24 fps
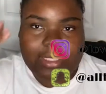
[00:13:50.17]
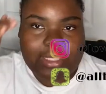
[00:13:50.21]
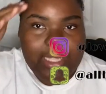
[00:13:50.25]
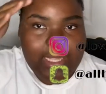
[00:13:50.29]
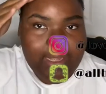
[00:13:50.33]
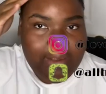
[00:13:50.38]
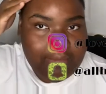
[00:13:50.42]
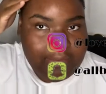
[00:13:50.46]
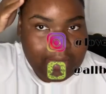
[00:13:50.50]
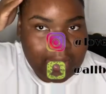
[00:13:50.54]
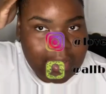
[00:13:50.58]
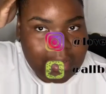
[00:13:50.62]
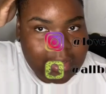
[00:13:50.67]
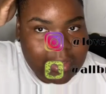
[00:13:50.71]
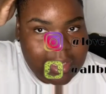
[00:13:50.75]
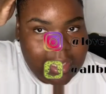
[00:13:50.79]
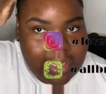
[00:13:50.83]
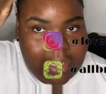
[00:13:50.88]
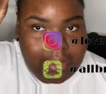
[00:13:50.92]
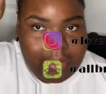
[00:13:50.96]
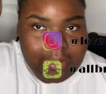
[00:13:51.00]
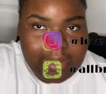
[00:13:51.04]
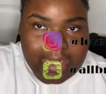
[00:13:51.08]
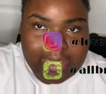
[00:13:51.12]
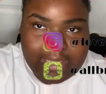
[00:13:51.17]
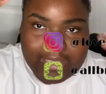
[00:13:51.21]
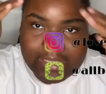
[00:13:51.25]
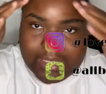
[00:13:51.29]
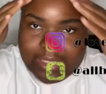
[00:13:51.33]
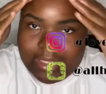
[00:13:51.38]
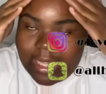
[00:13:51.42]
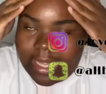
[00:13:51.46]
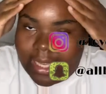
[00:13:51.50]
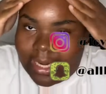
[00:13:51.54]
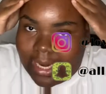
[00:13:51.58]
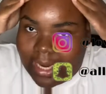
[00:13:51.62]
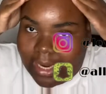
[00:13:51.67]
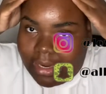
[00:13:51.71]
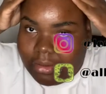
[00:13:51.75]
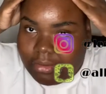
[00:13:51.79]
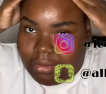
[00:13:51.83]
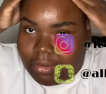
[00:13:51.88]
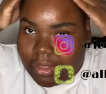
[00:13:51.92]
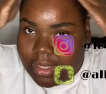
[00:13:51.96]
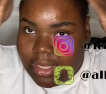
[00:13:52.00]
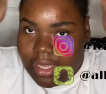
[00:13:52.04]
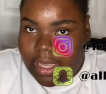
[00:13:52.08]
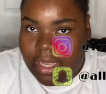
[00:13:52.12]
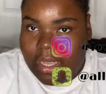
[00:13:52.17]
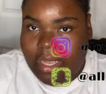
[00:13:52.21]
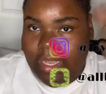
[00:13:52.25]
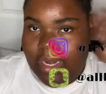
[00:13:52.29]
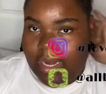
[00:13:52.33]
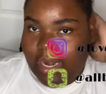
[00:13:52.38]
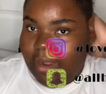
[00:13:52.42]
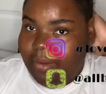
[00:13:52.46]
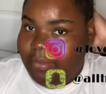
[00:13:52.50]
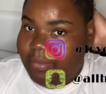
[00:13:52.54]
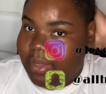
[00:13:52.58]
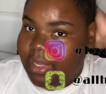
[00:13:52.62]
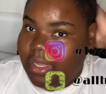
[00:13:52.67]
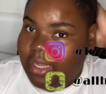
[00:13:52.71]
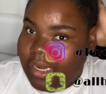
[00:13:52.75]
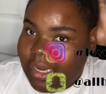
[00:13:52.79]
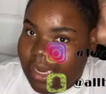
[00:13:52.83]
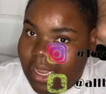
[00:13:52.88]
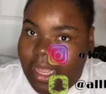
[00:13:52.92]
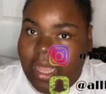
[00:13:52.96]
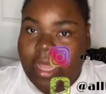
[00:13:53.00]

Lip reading: around. They don't like to stay down. And I've been,